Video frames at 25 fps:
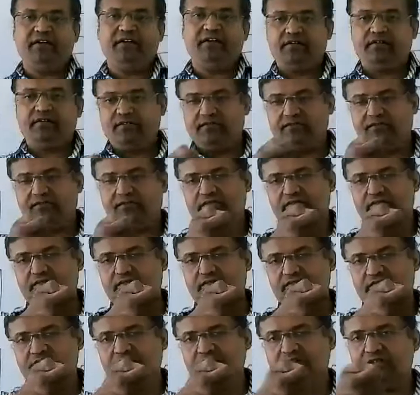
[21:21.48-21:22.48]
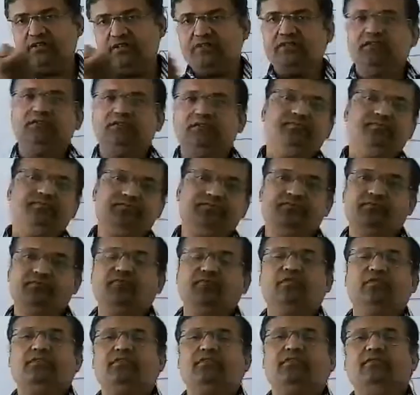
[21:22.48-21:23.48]
Means that
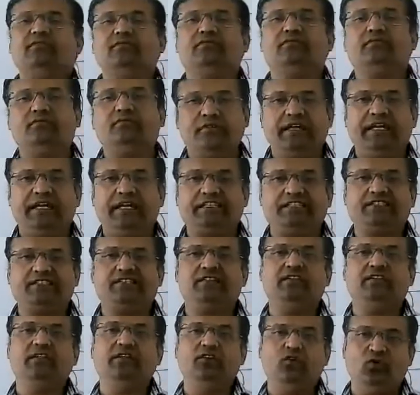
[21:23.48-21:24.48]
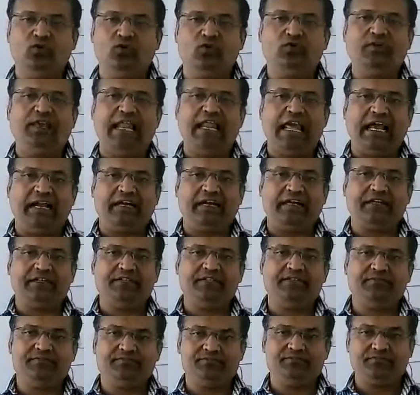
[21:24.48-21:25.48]
the external
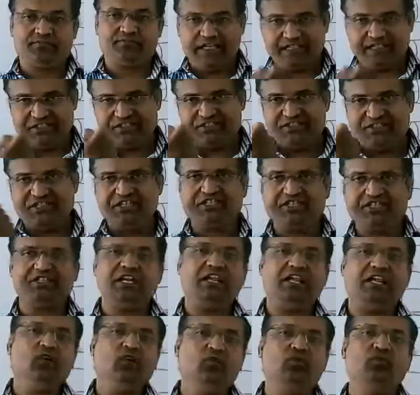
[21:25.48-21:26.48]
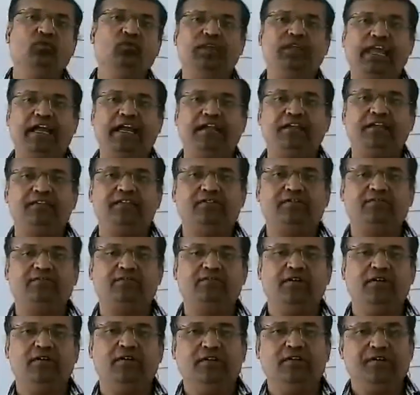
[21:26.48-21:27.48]
load will act, that is tensile load
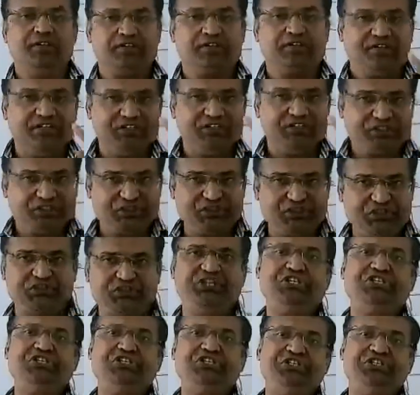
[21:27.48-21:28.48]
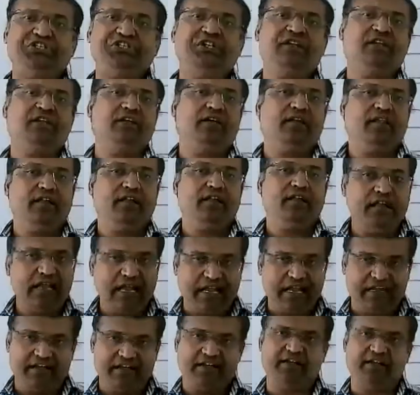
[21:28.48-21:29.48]
will act. The change
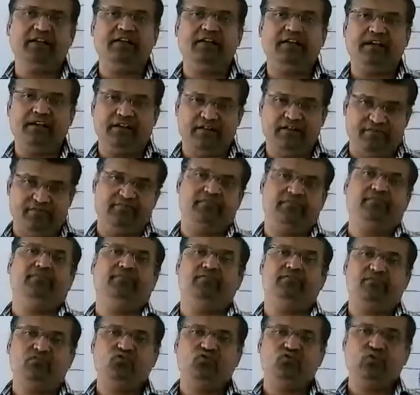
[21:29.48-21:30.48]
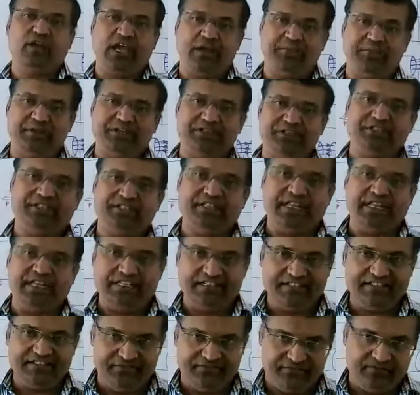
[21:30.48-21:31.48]
in lateral two
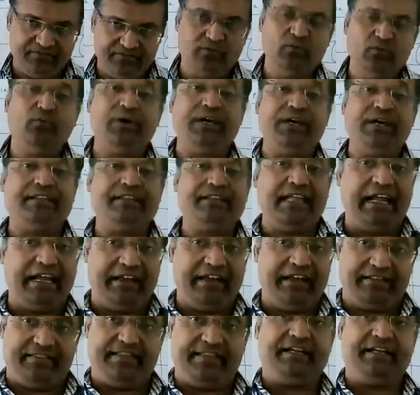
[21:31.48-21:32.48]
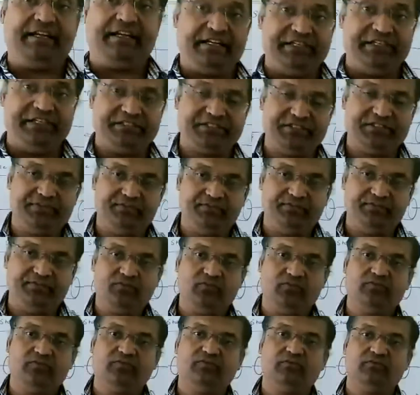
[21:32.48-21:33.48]
dimension, that is width and
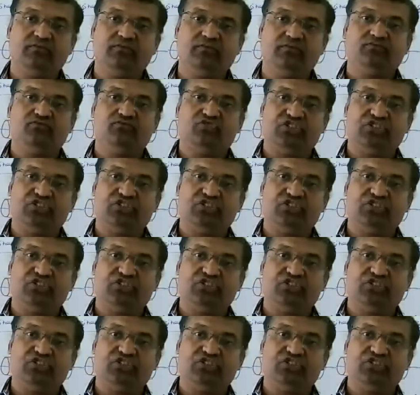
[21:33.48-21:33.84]
thickness,